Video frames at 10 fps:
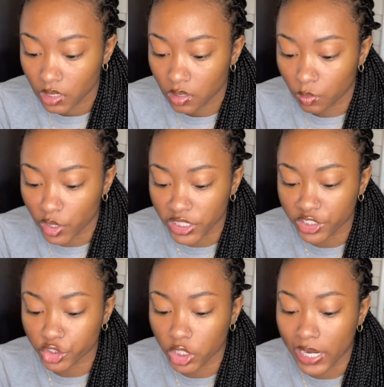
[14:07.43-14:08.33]
Where did
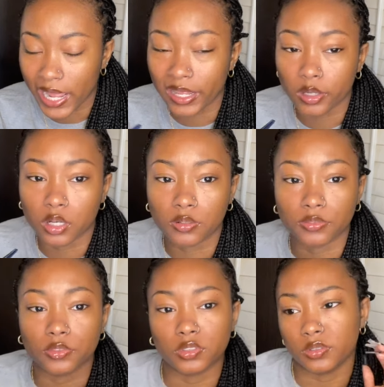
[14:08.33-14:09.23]
your name come
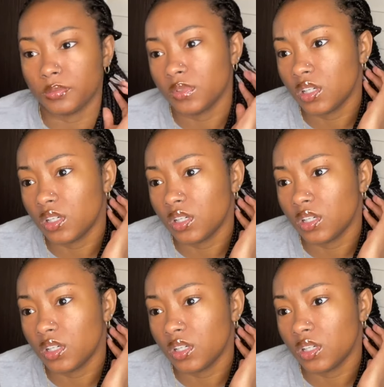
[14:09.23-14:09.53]
from?